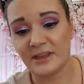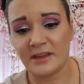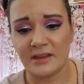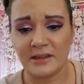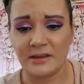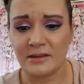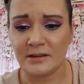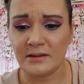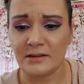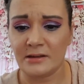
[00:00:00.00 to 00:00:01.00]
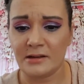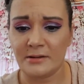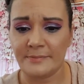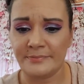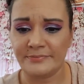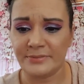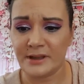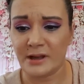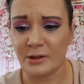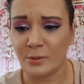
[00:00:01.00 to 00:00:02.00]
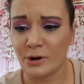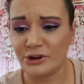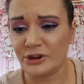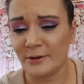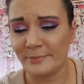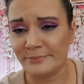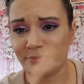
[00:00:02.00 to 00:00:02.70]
a, the Color Workshop.